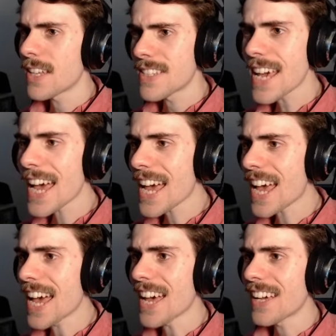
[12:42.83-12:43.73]

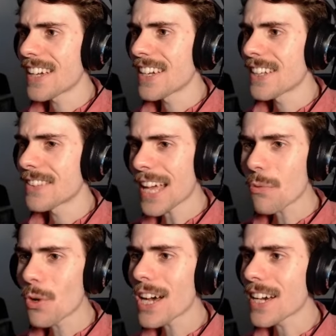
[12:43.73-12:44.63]
Yeah,
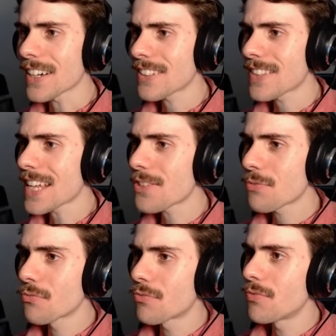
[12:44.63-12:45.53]
that works.
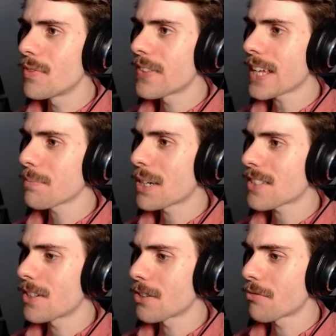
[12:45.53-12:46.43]
That
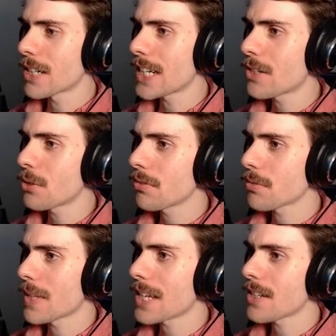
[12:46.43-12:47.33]
must look really cool
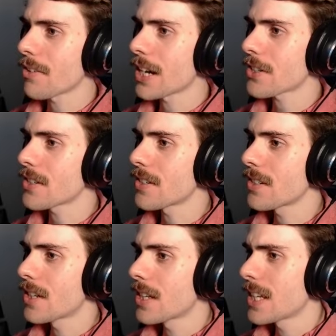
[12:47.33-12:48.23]
from that
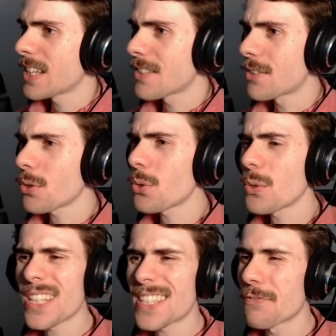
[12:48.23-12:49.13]
direction.
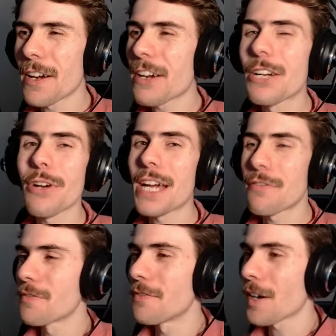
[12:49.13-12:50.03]
Oh, it's very grey
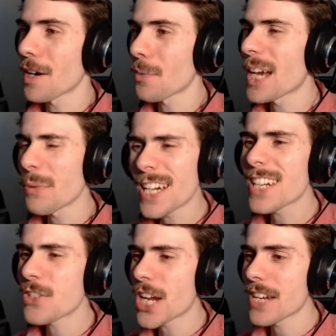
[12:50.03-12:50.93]
from far away. We're
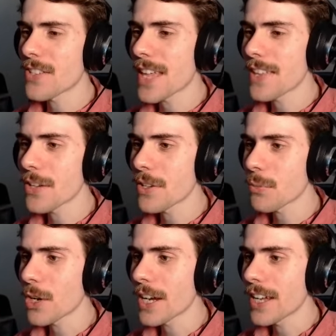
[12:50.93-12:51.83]
going to change that though, don't
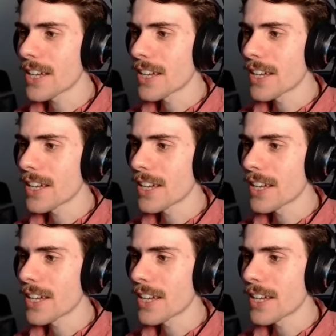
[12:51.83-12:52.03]
worry.